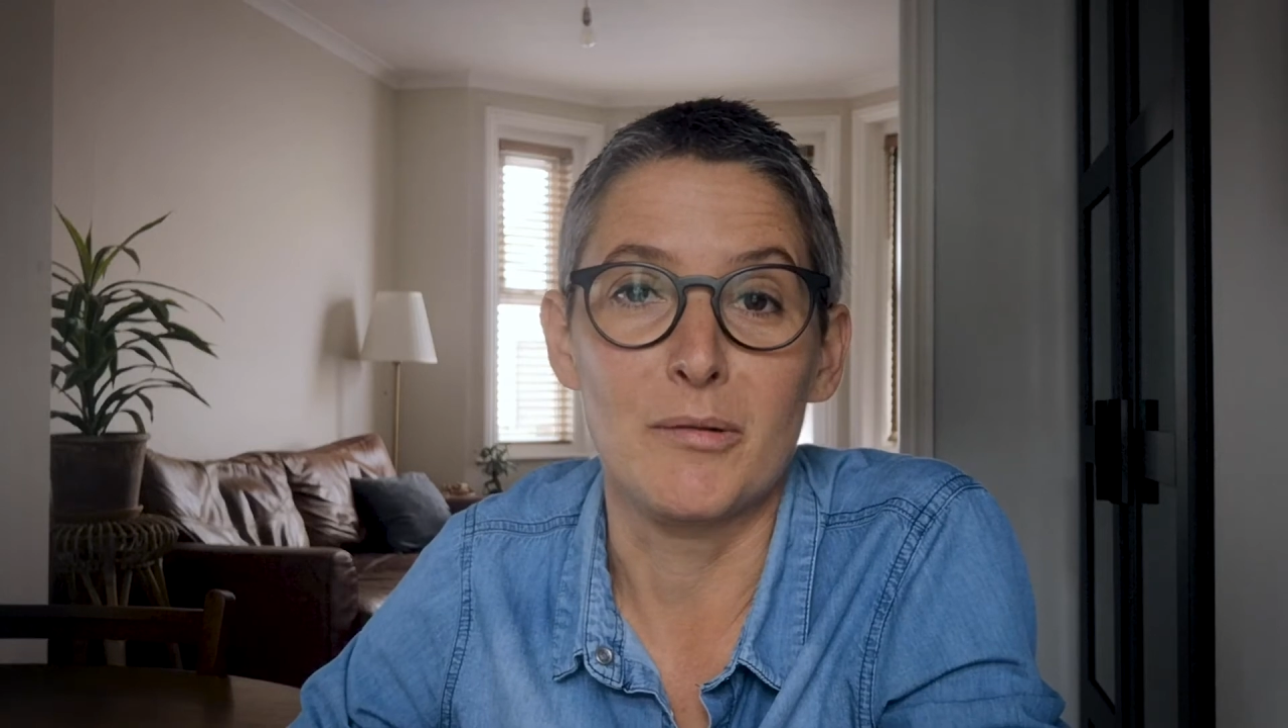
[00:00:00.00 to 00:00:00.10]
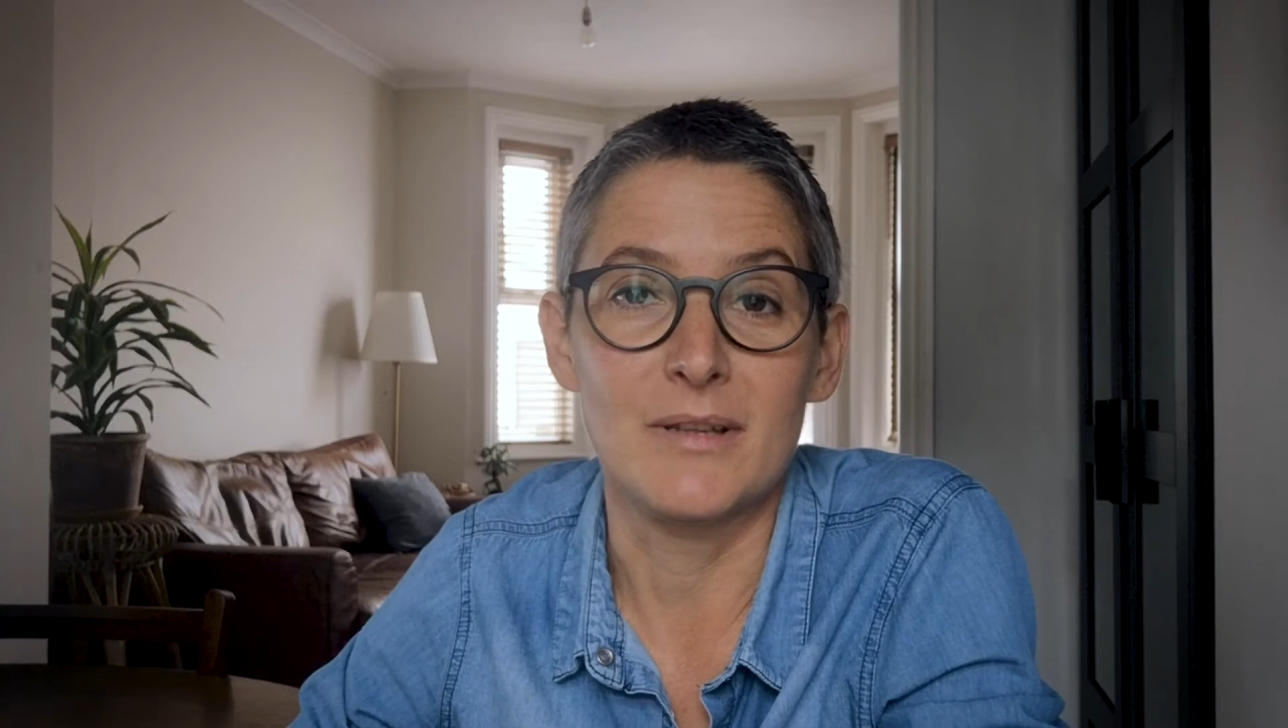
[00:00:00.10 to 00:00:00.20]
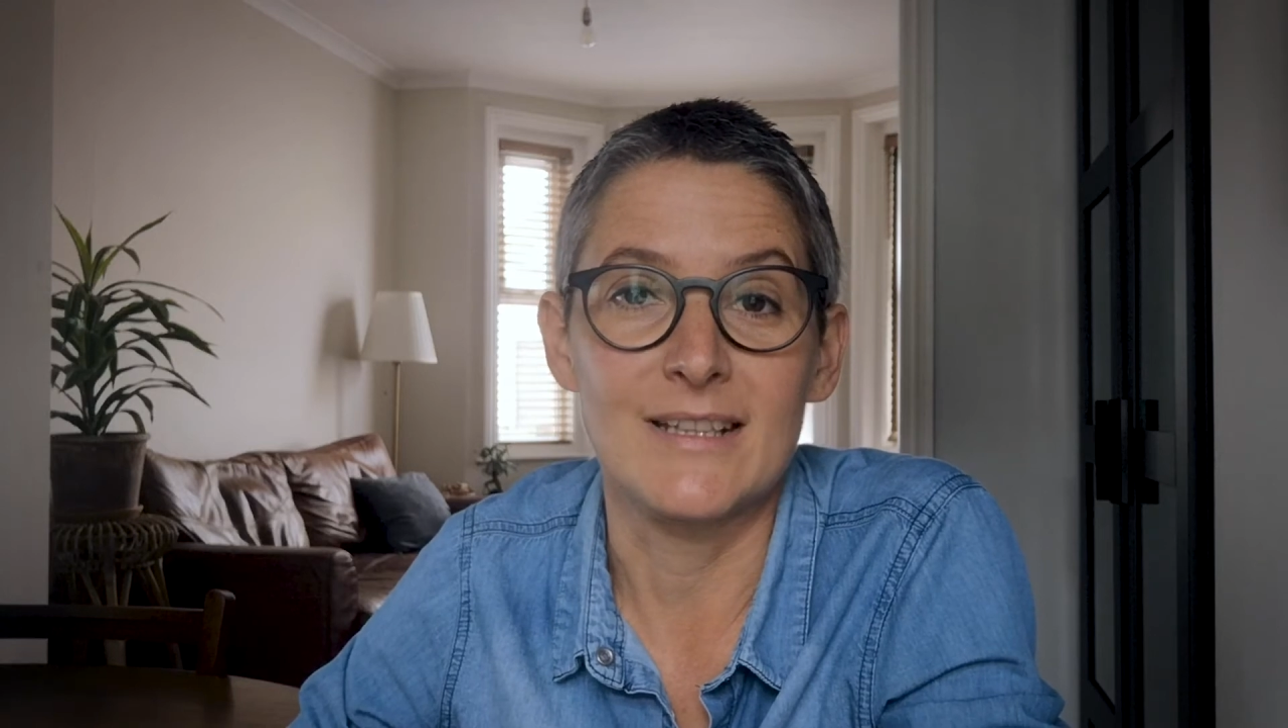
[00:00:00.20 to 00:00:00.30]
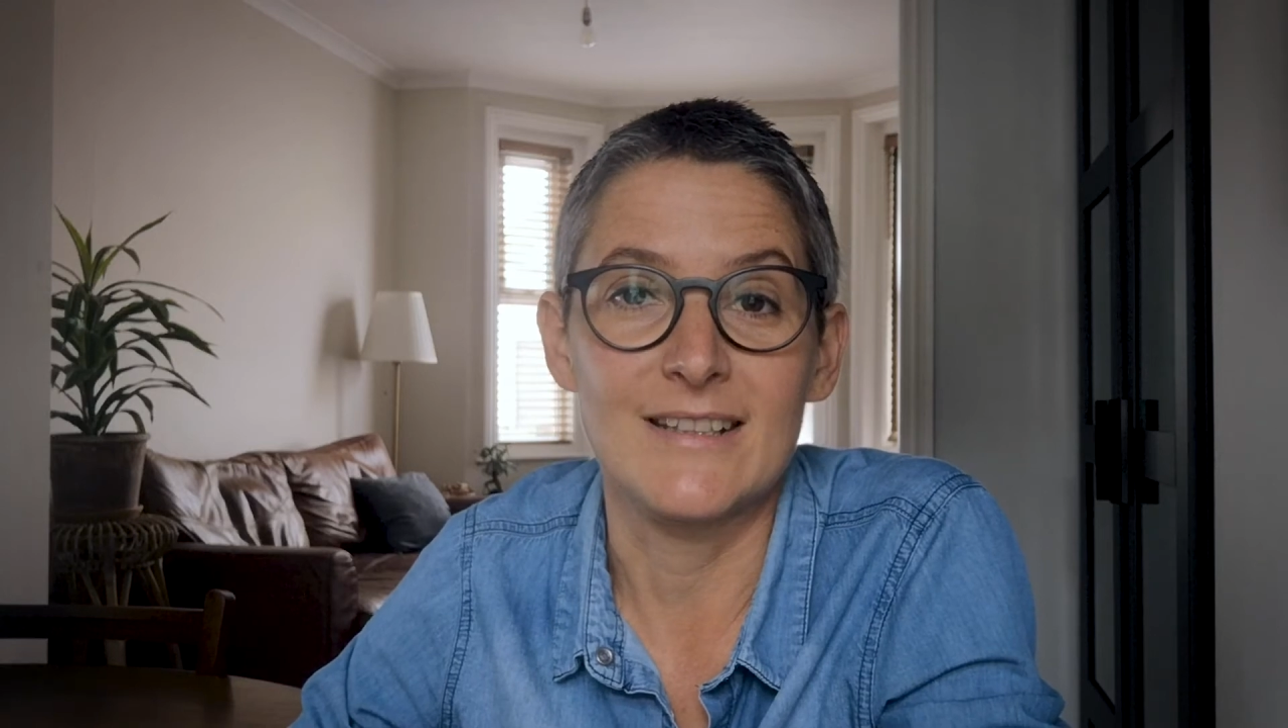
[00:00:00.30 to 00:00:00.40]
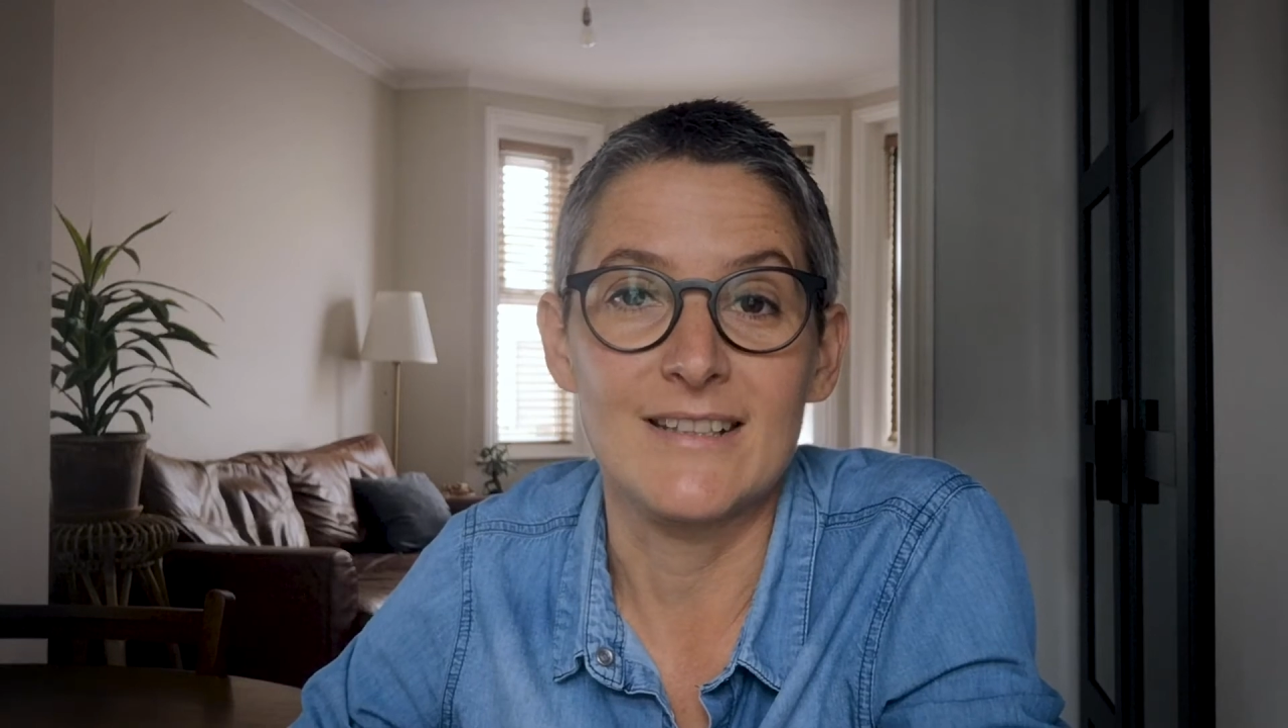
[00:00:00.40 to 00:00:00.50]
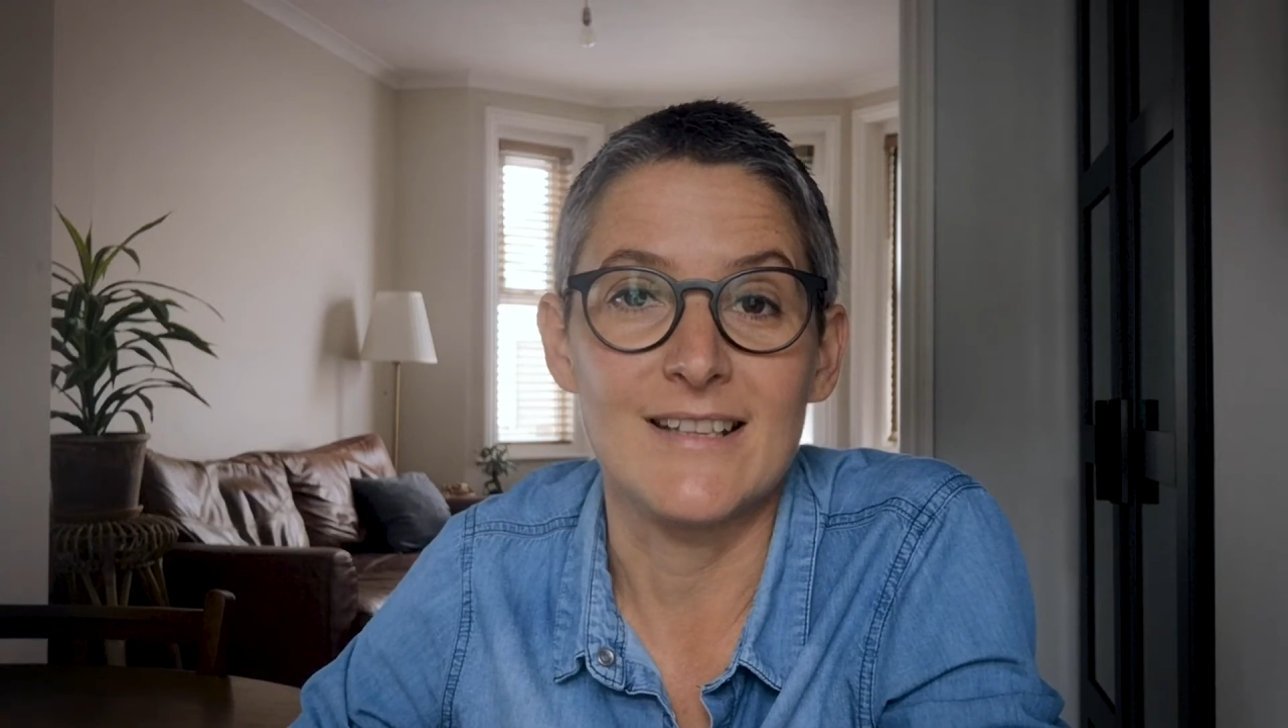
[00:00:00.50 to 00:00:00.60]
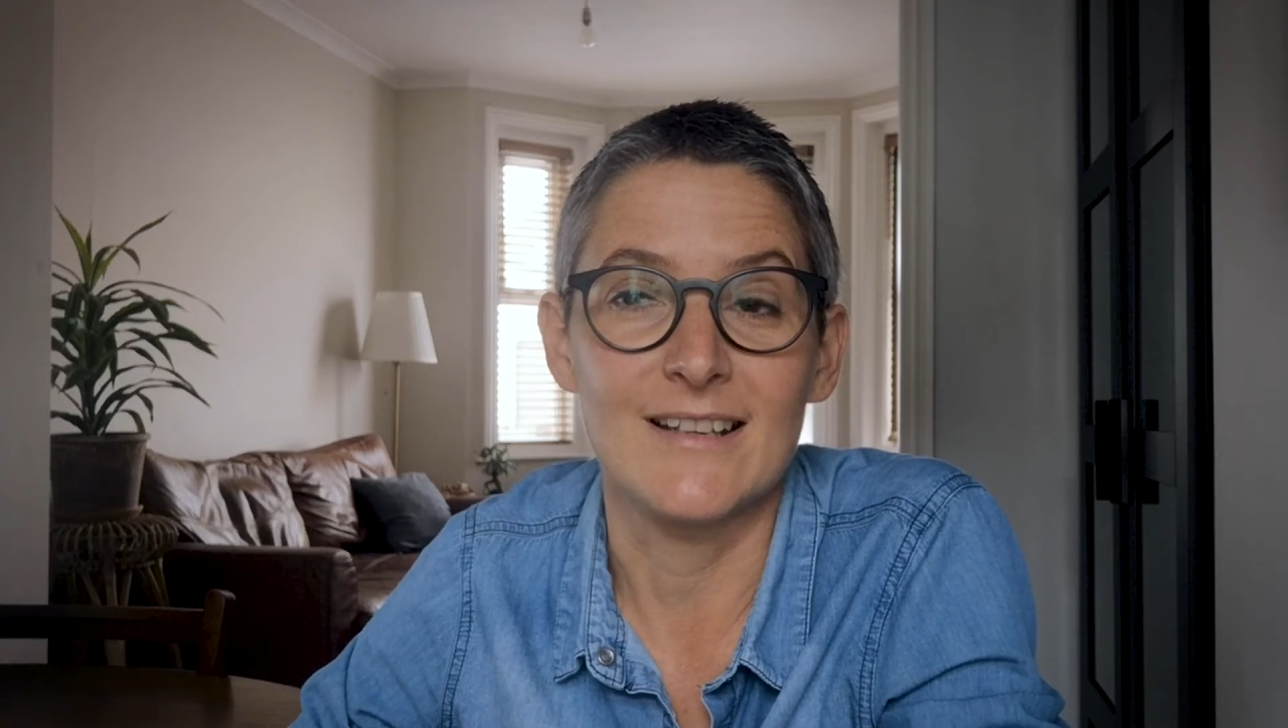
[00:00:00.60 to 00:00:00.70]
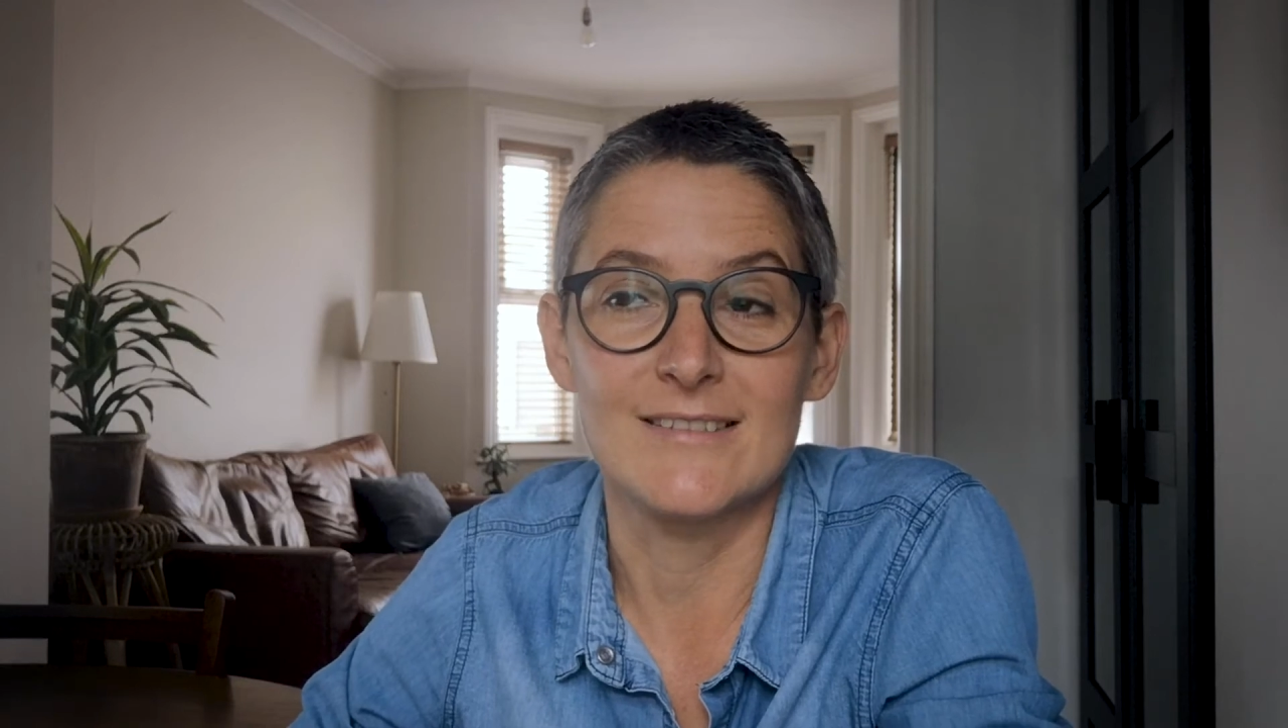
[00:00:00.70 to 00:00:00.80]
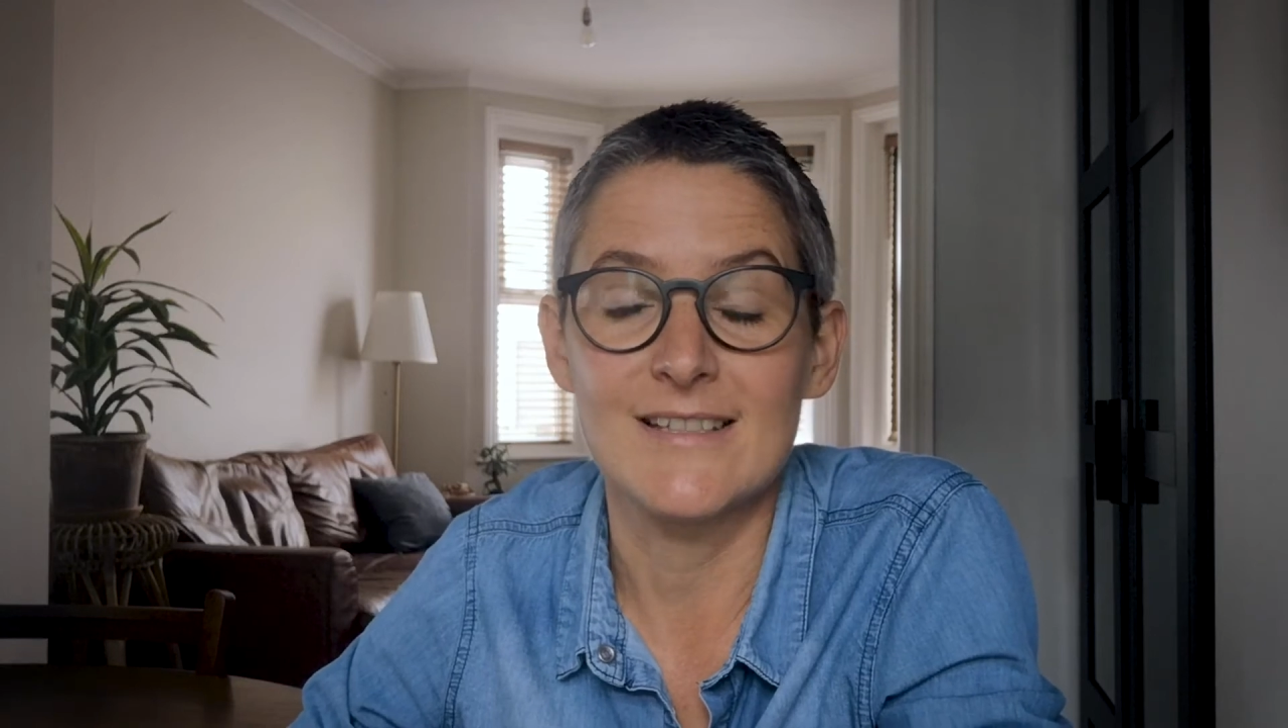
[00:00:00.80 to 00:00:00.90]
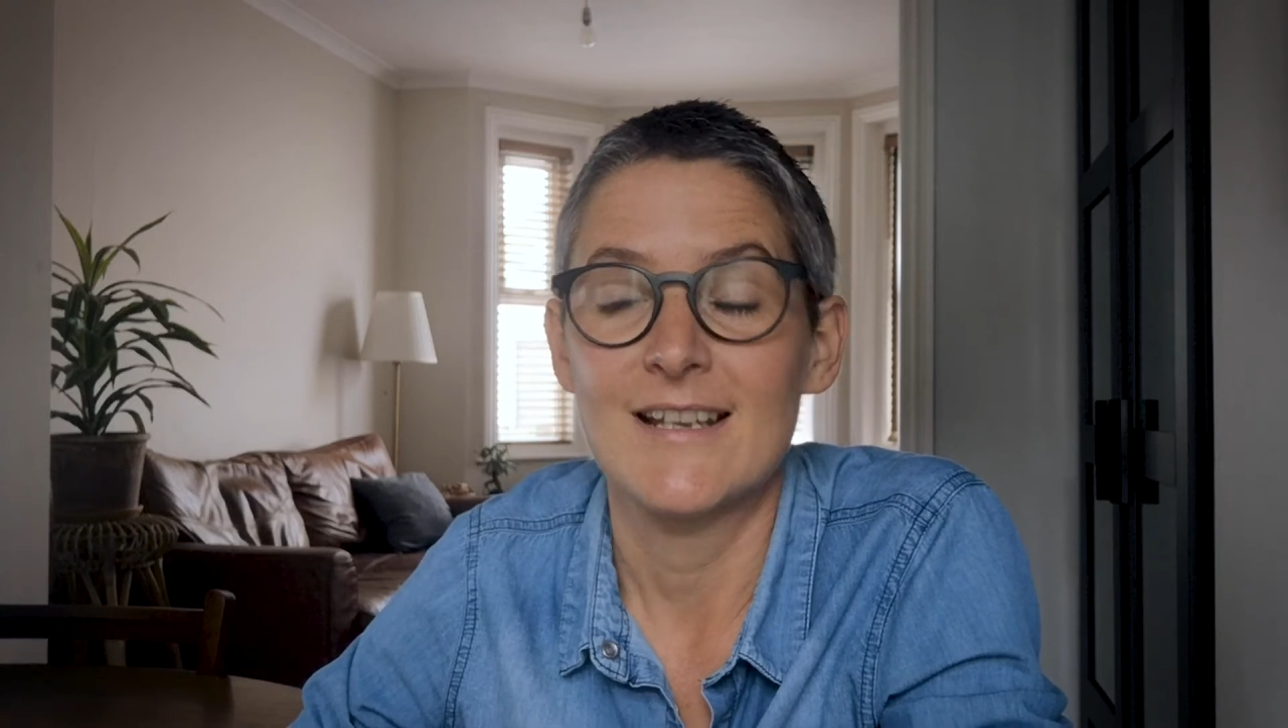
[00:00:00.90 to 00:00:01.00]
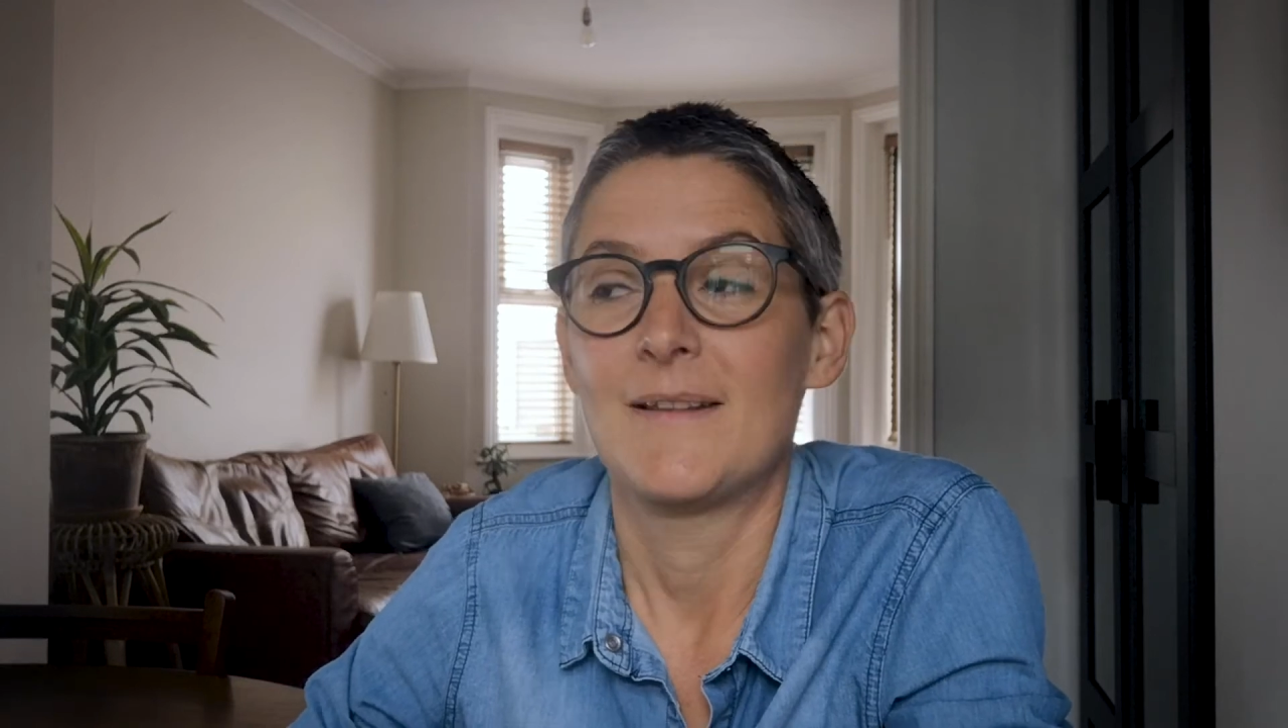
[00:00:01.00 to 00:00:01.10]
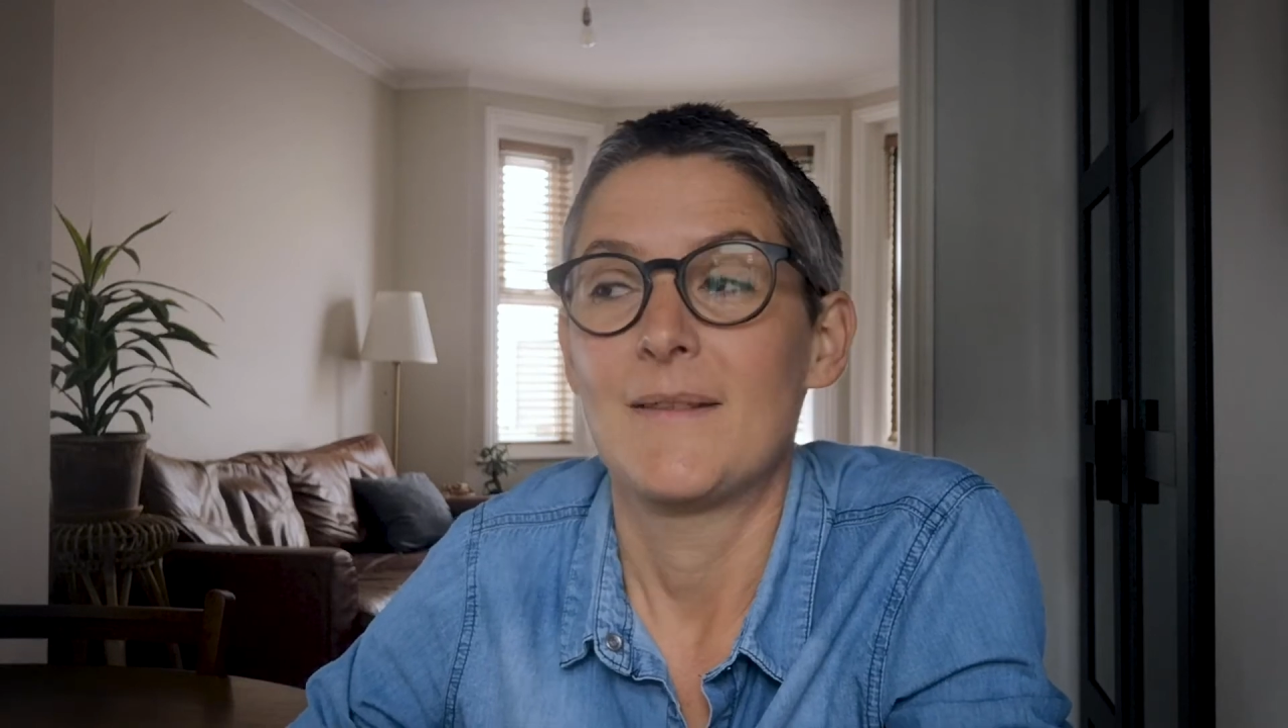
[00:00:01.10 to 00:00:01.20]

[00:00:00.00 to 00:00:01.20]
with the details.